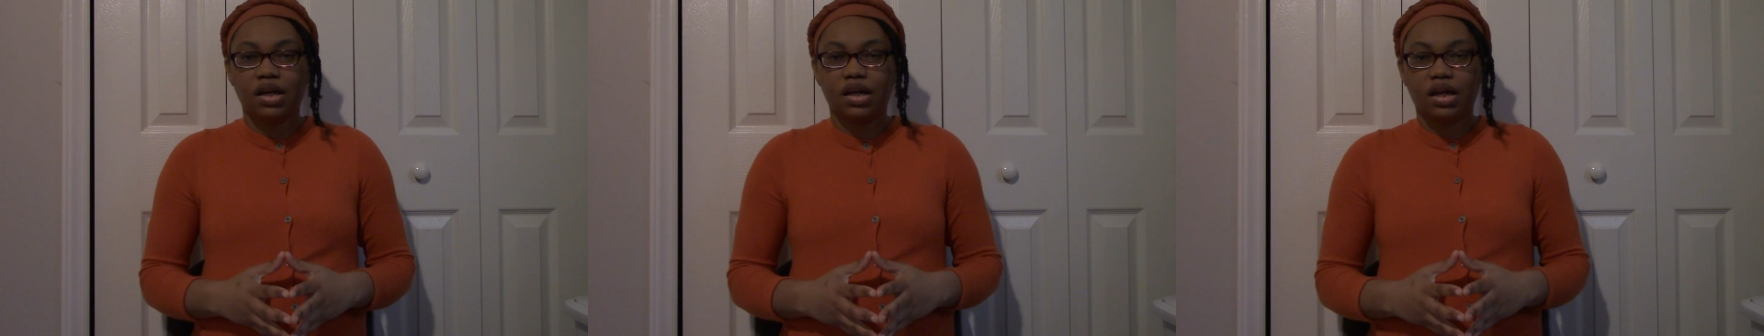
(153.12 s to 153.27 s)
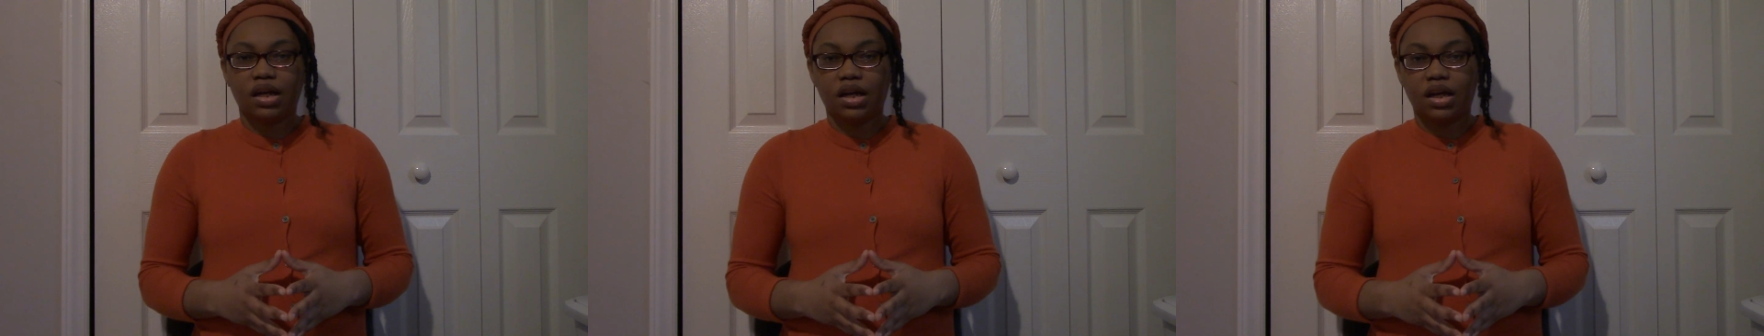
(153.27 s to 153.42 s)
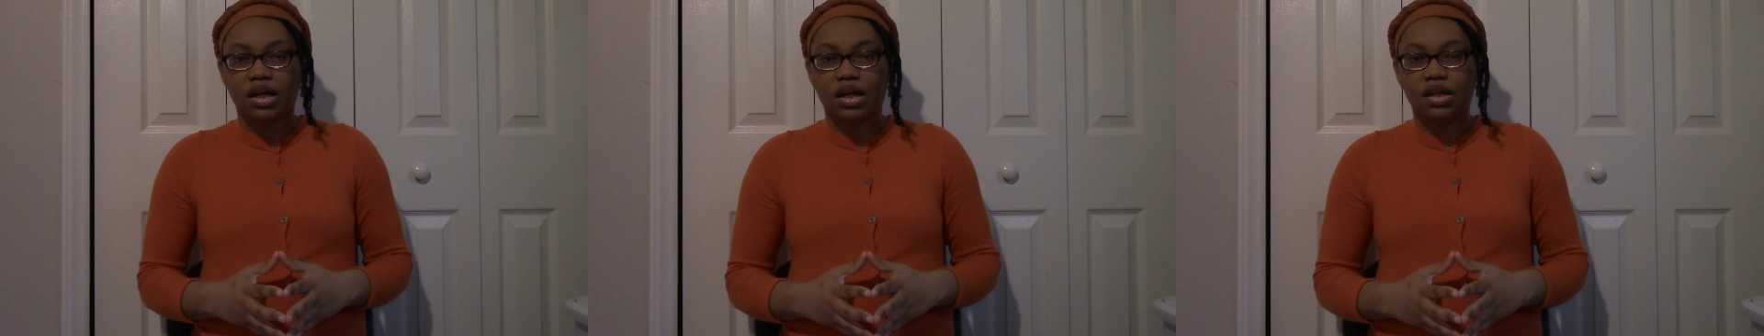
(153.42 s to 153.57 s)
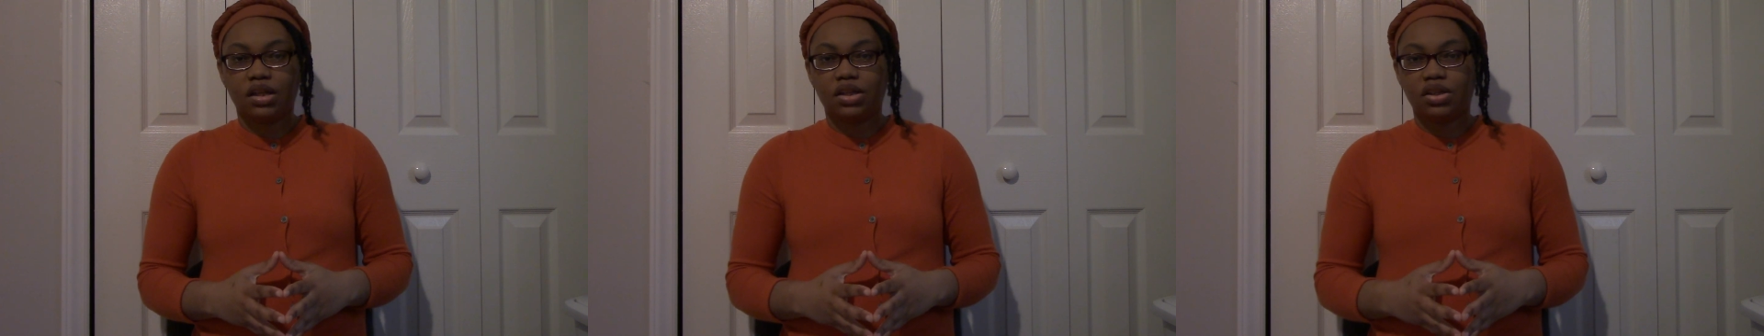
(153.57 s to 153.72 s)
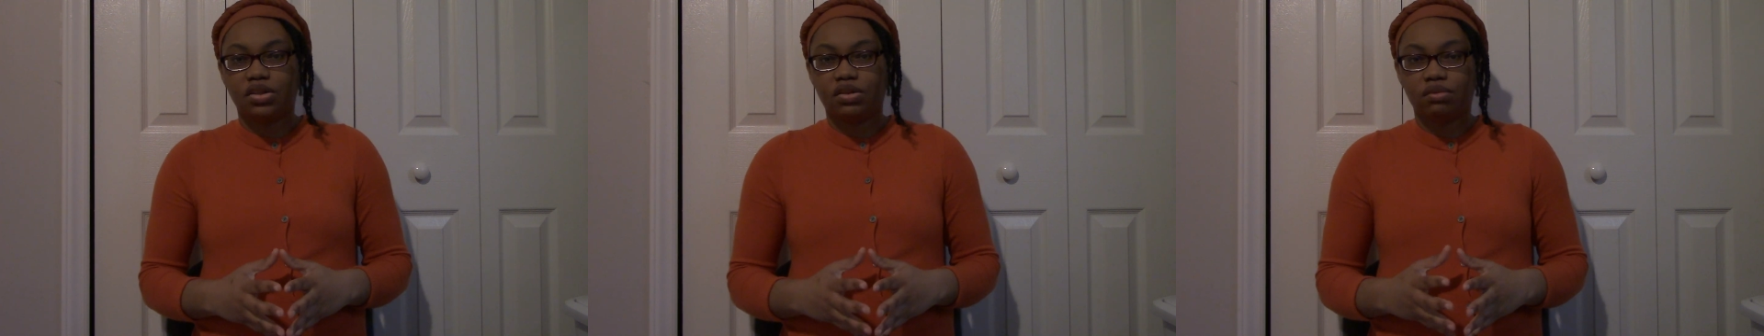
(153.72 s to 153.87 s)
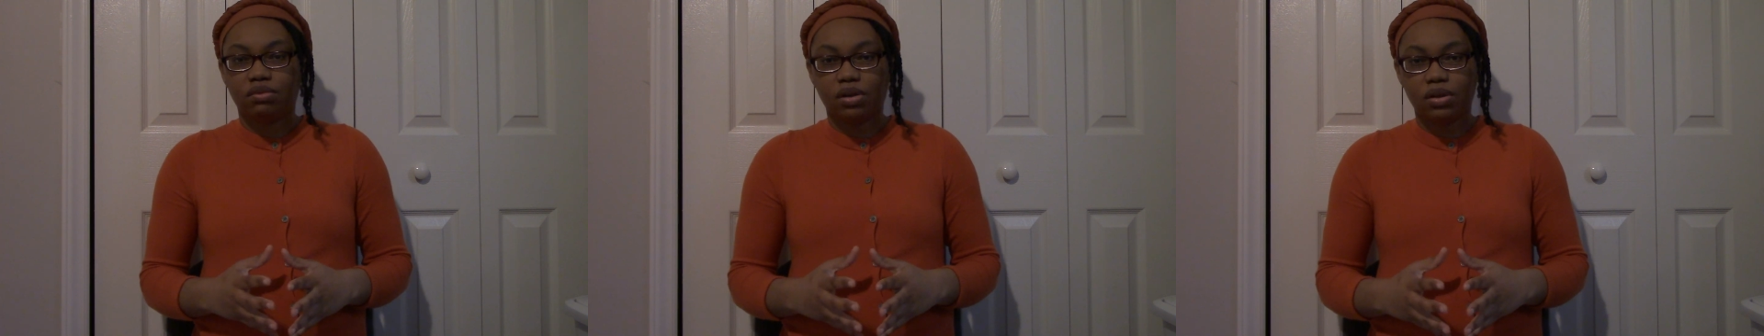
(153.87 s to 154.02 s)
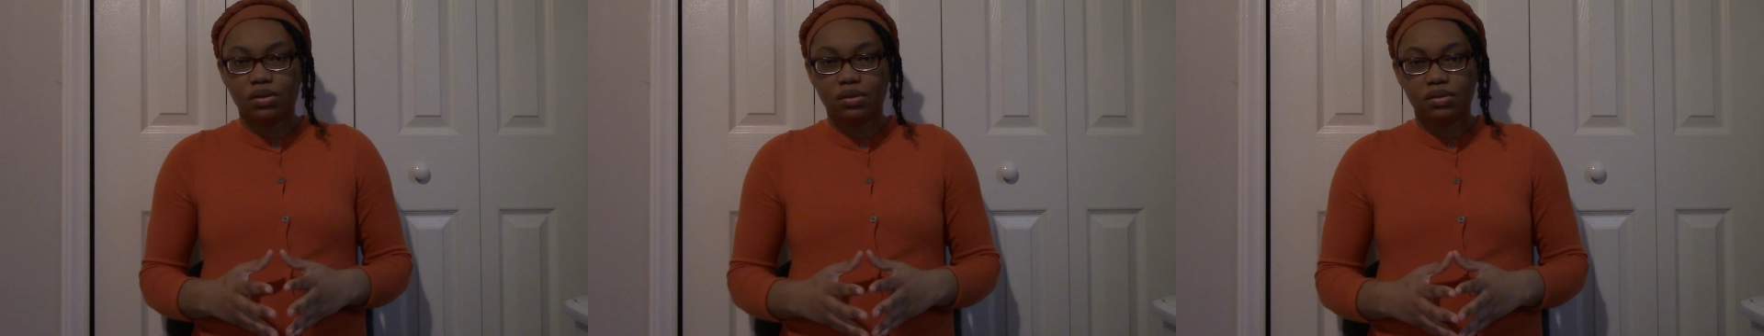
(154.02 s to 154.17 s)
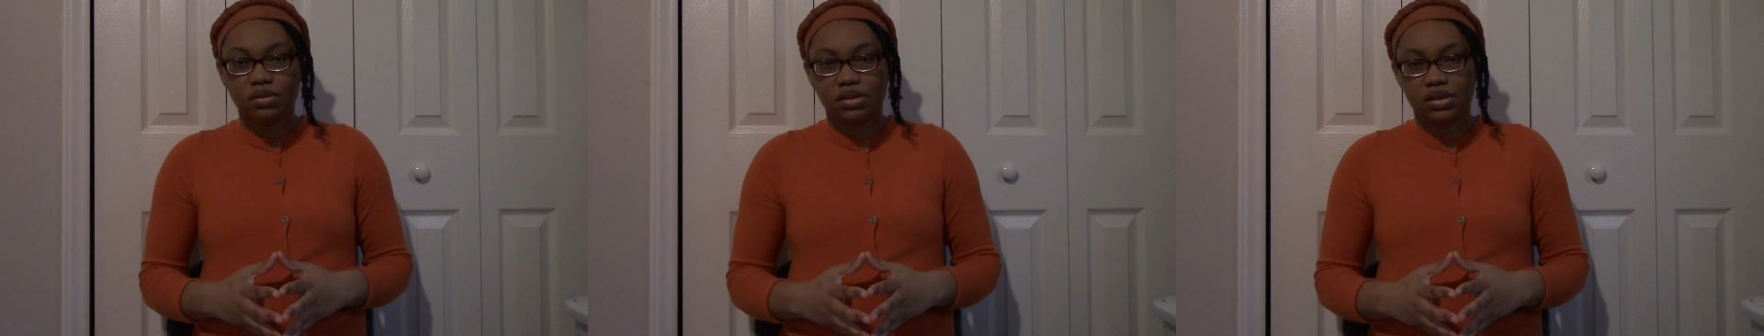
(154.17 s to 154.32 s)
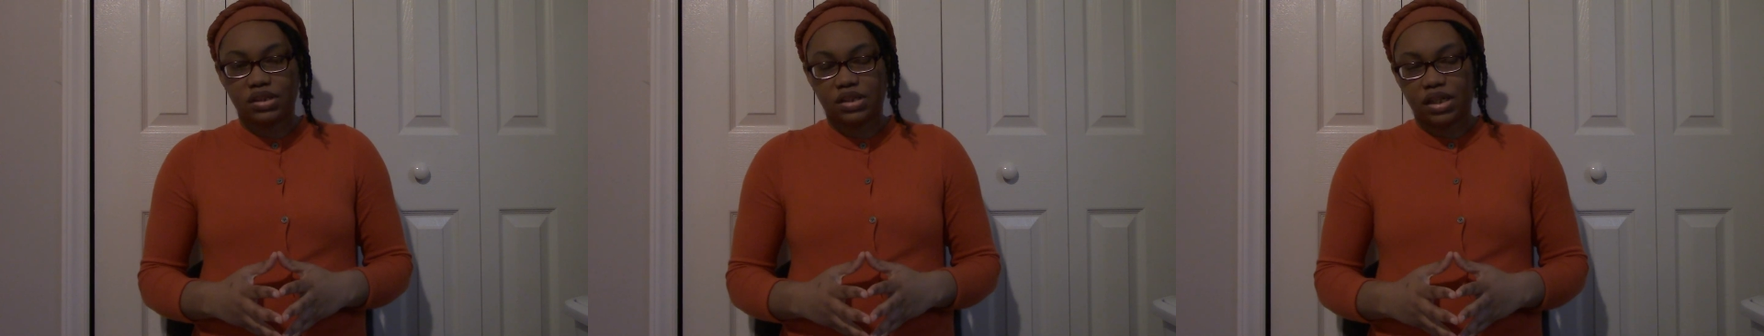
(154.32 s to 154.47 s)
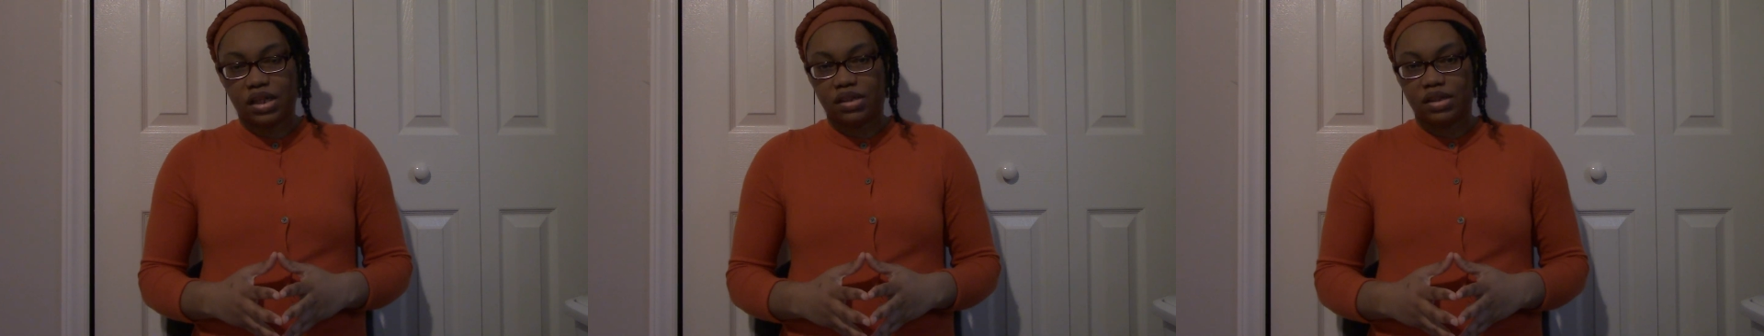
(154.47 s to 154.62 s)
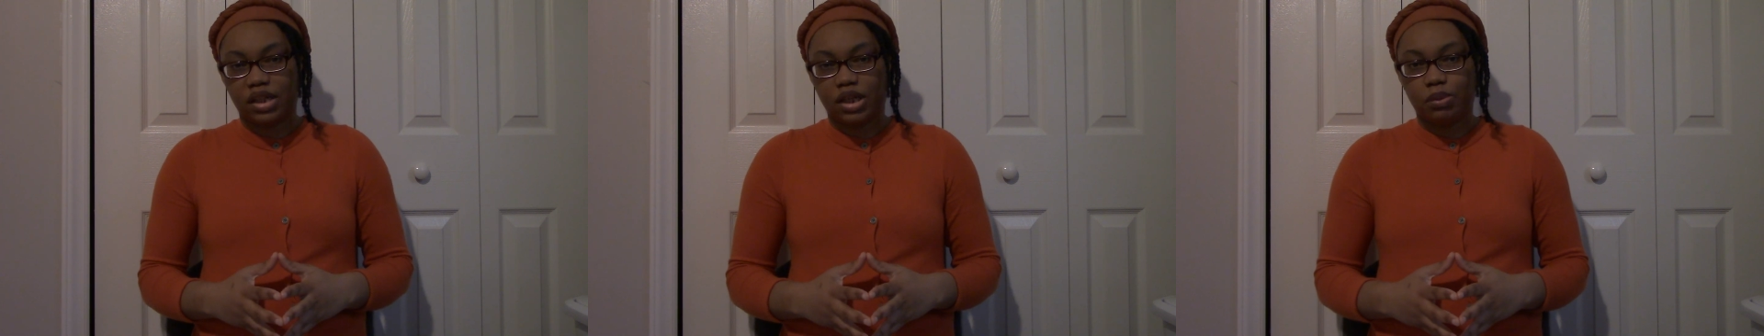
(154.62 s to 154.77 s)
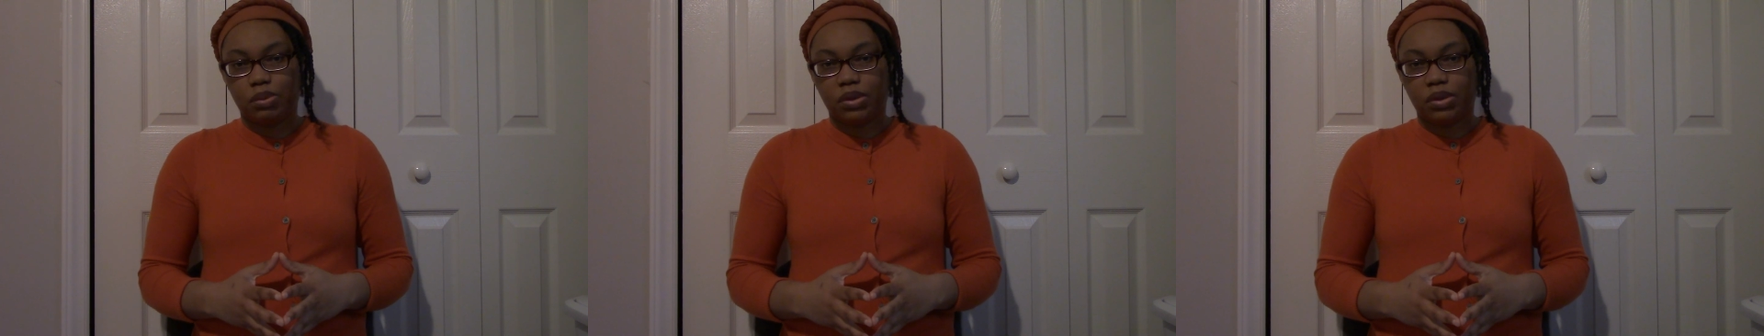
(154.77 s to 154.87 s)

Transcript: and the roles that they